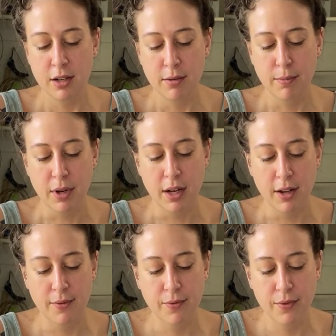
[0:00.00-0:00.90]

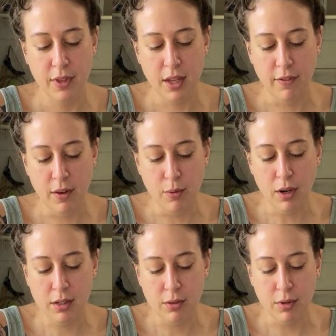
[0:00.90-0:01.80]
But if it
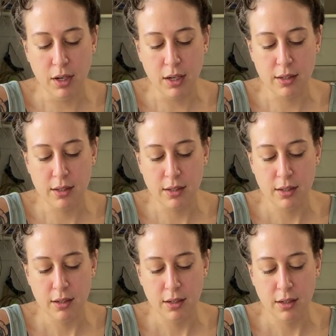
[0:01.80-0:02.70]
works, it works.
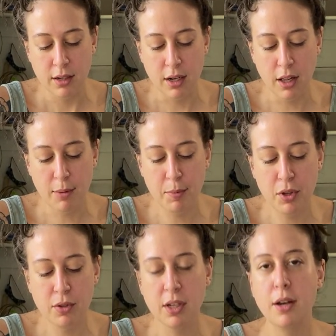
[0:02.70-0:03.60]
And a lot of people
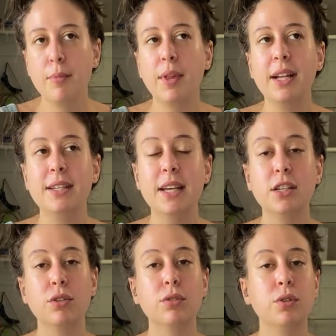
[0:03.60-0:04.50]
use like
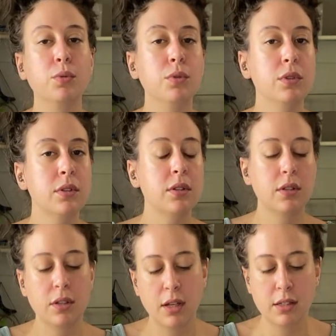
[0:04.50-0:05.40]
dental tools.
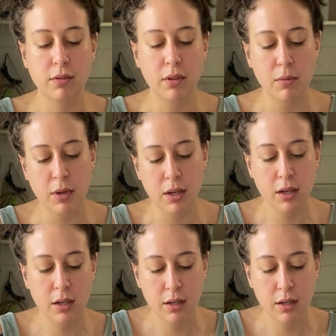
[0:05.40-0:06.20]
That's a really big.